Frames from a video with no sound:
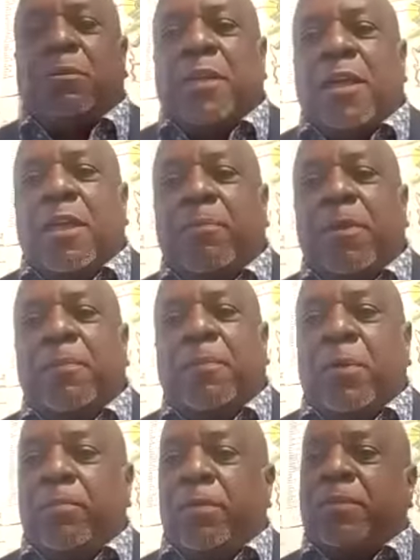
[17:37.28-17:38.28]
kind of people.
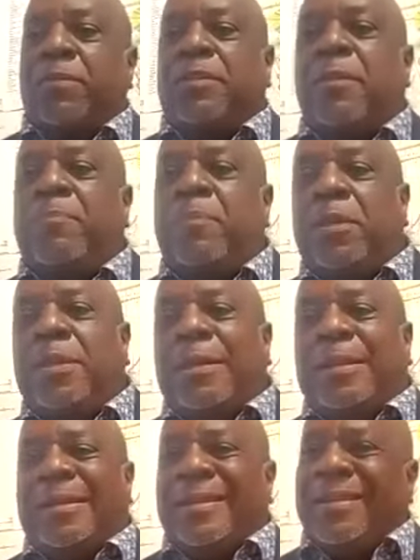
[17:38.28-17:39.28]
In Mississippi,
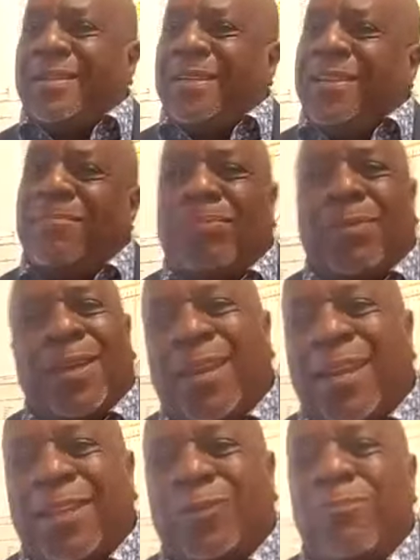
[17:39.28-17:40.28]
uh, they didn't play
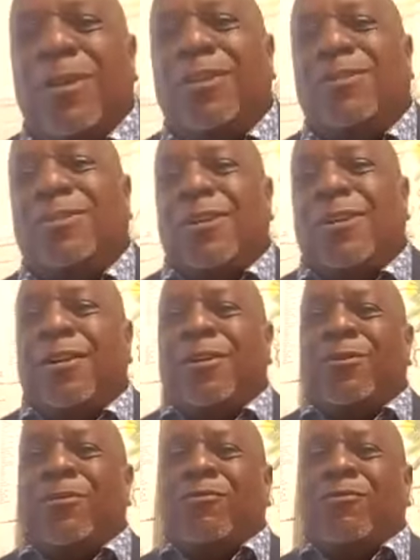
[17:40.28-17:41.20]
that too much. Uh, you